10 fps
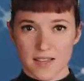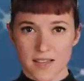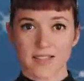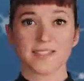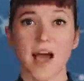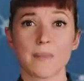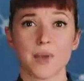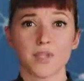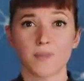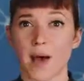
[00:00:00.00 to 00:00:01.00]
As time
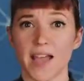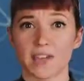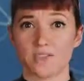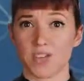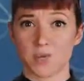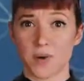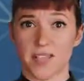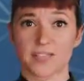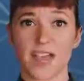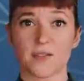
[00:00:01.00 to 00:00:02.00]
goes by and flesh
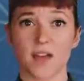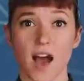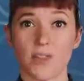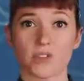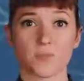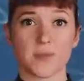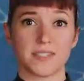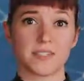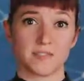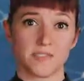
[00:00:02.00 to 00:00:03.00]
breaks down, other
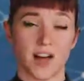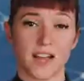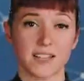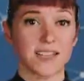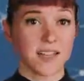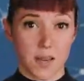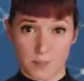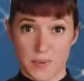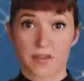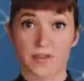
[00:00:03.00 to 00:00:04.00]
species of flies
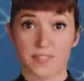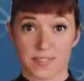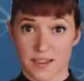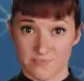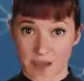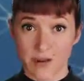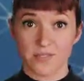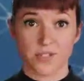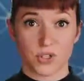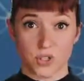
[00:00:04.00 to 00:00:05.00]
and beetles that have
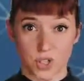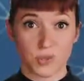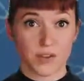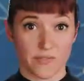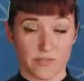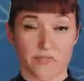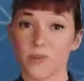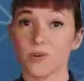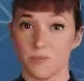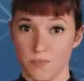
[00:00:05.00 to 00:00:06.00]
mouths to chew tougher
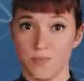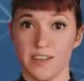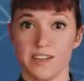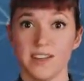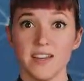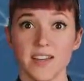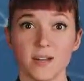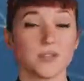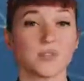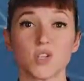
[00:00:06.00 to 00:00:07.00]
food move in,
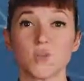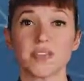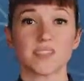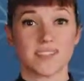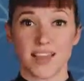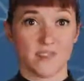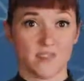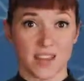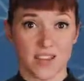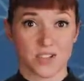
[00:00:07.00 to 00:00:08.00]
consuming the dead
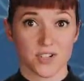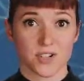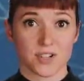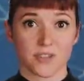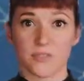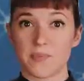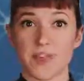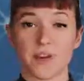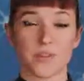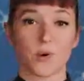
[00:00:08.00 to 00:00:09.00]
flesh. From
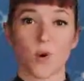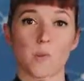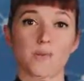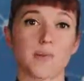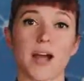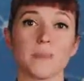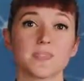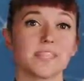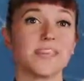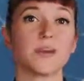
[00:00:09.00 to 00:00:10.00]
there, the corpse becomes
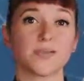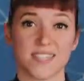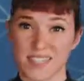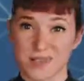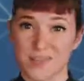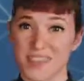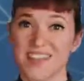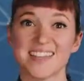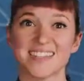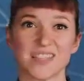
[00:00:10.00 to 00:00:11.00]
an ecosystem with
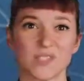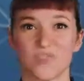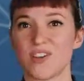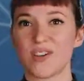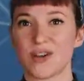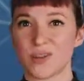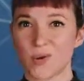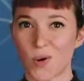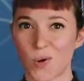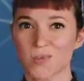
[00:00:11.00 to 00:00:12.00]
insects feeding on the
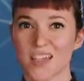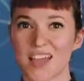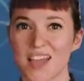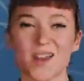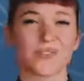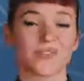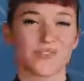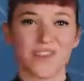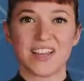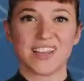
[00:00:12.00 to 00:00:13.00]
corpse and also
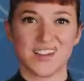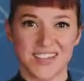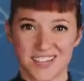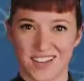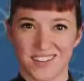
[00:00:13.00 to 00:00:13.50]
feeding on each